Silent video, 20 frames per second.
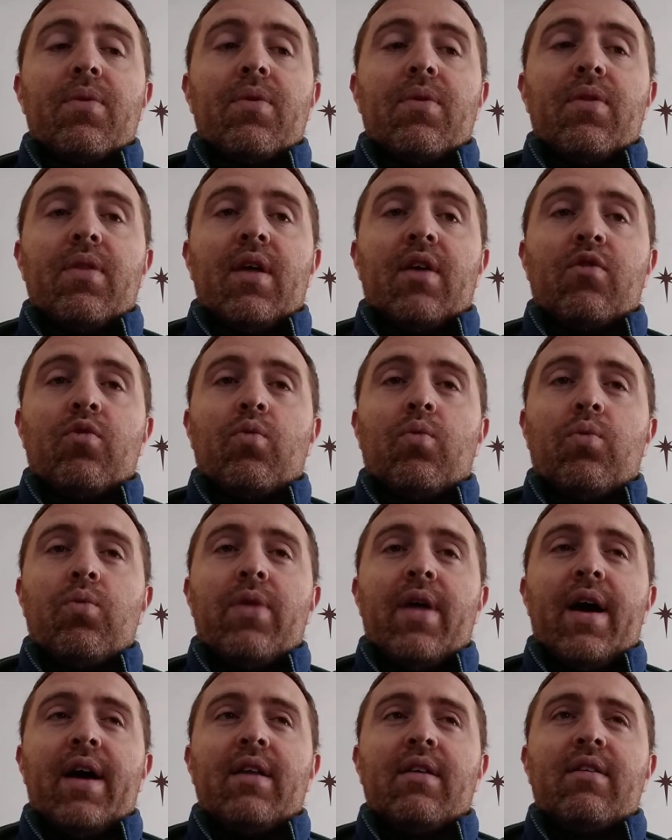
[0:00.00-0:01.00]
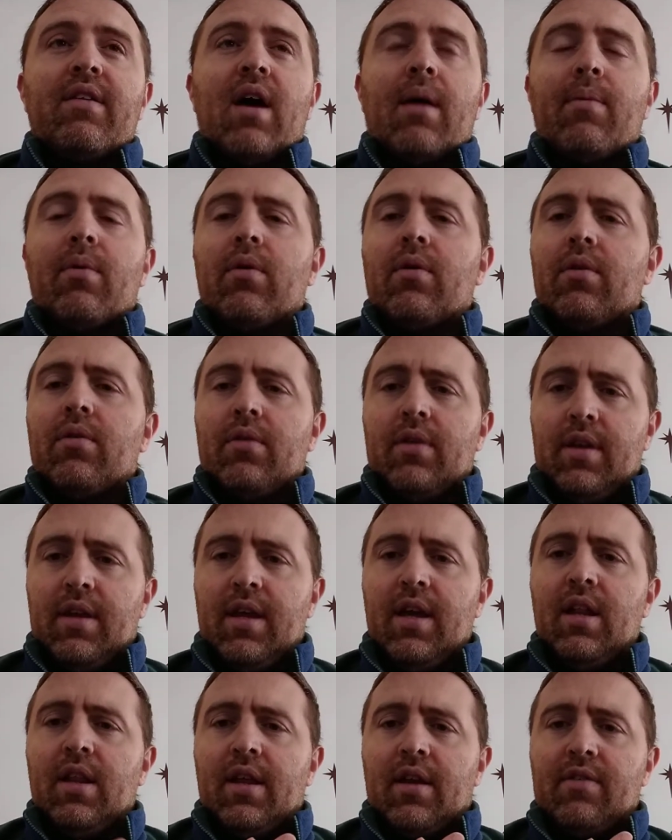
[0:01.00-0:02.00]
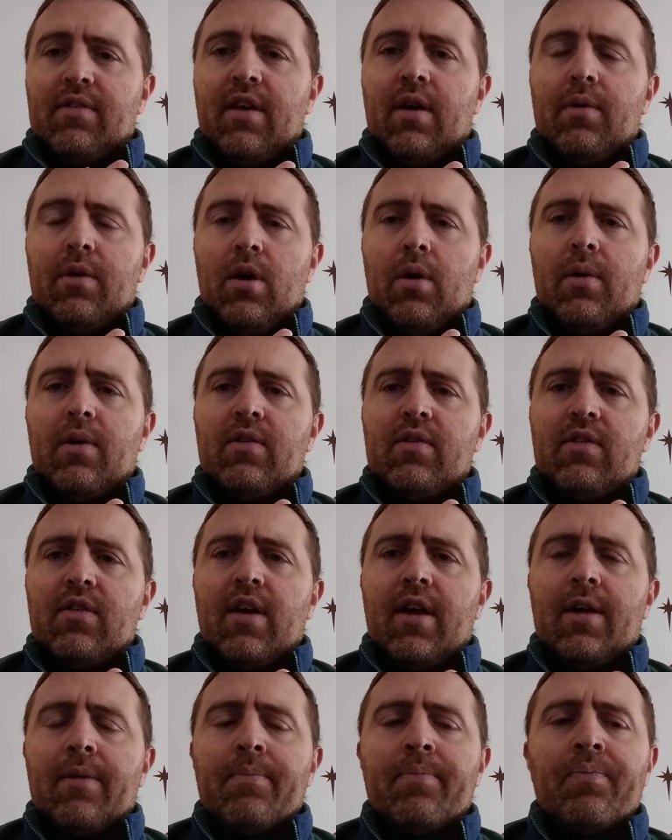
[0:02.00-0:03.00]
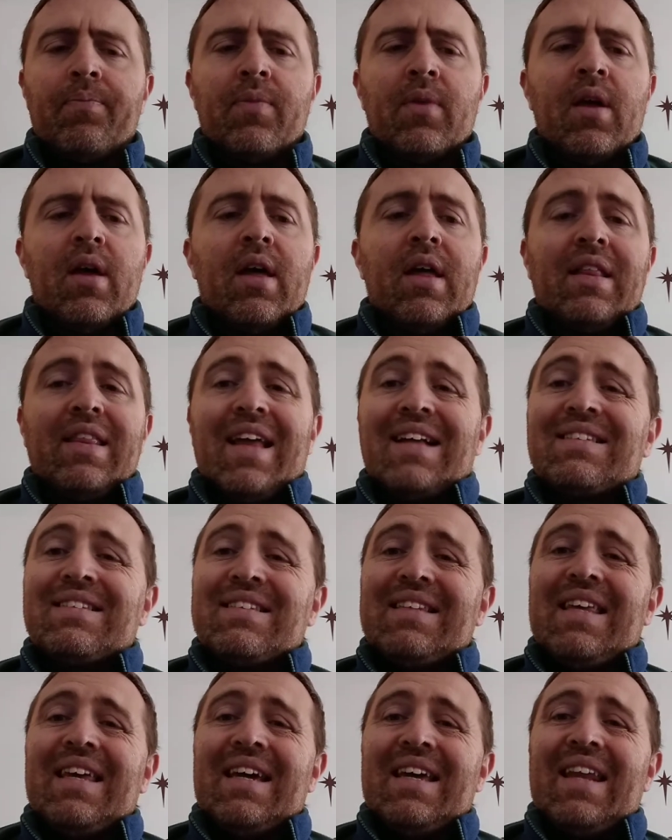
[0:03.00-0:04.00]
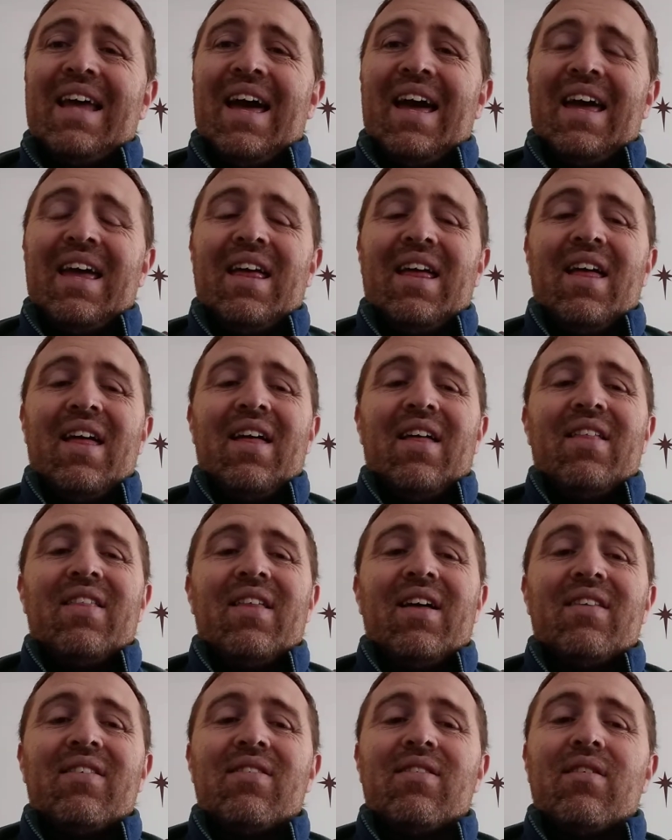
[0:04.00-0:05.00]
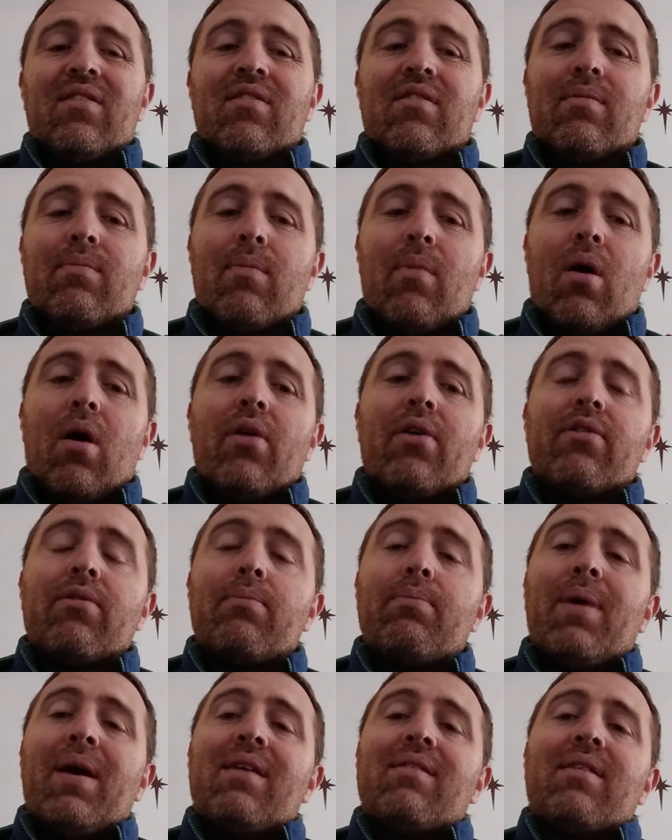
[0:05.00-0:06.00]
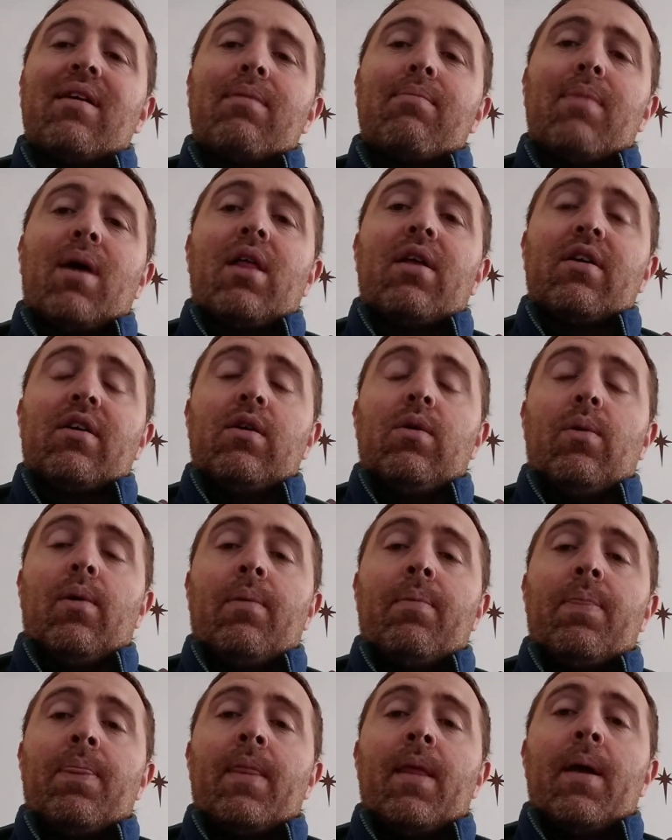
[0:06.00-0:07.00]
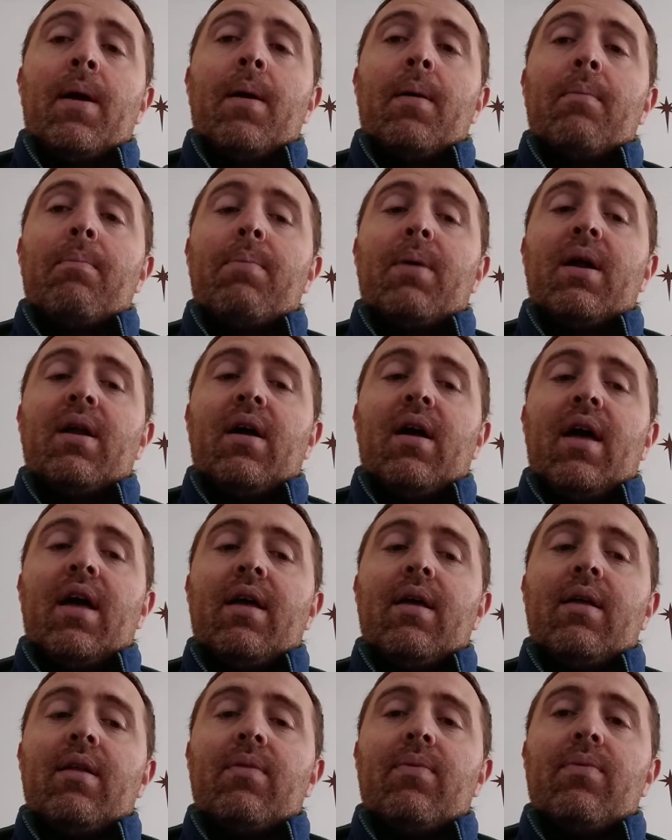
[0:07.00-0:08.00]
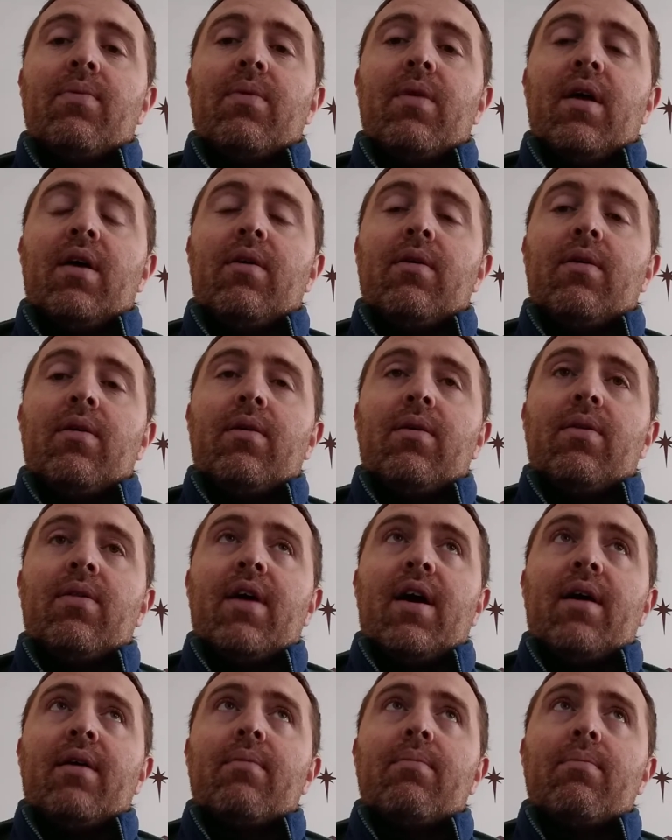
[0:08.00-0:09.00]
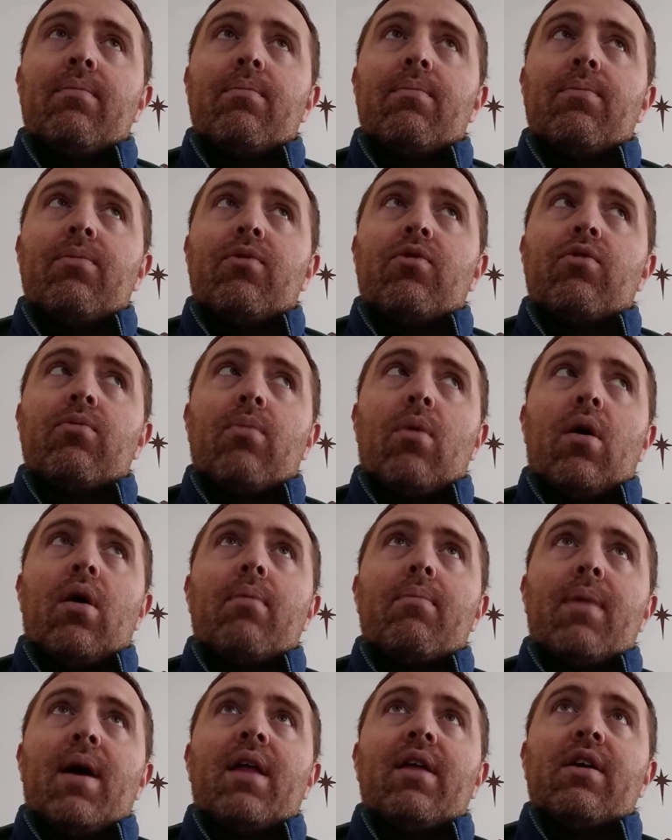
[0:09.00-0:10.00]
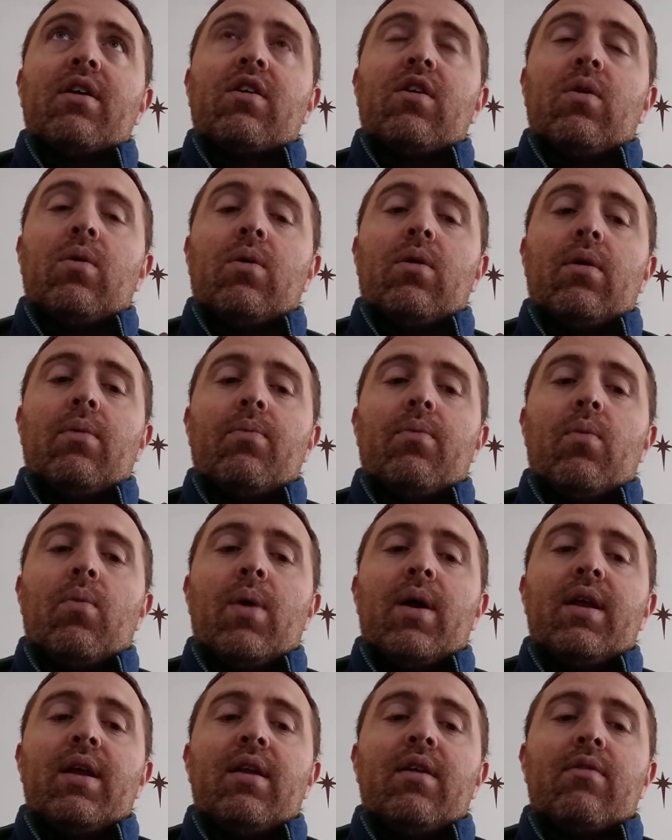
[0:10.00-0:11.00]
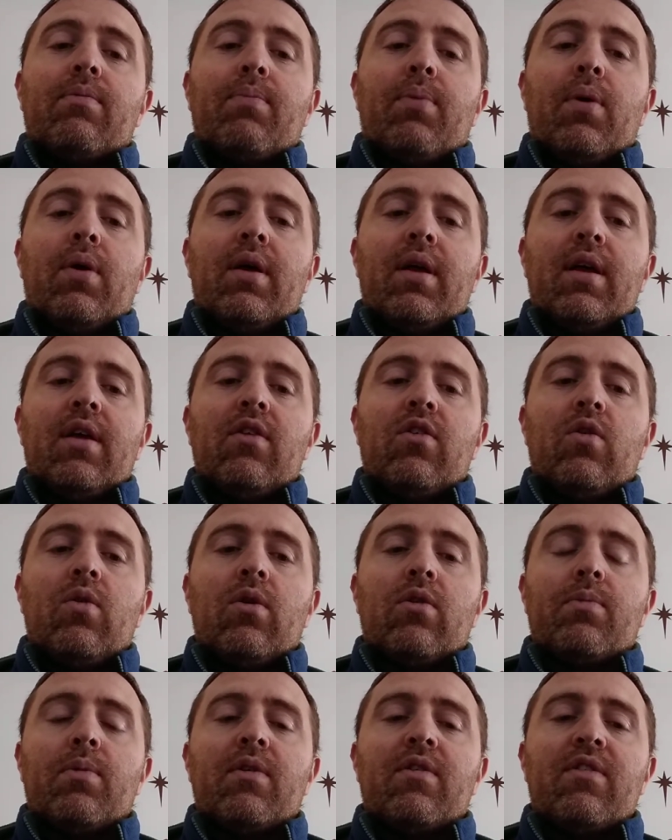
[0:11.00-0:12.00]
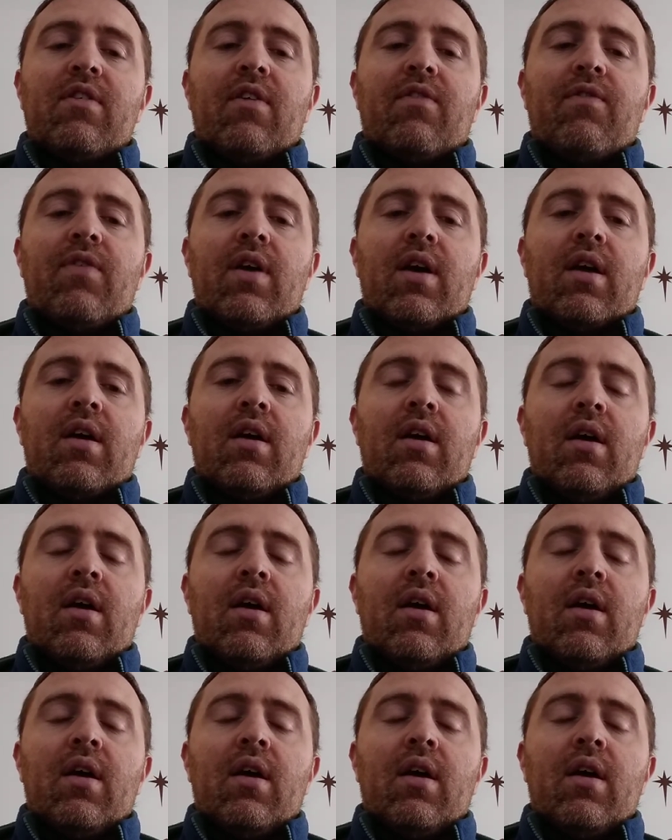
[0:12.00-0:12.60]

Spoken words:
that's that double helix that we always see. That's DNA. That's the smallest basic molecule. But that small molecule, when it is put into a specific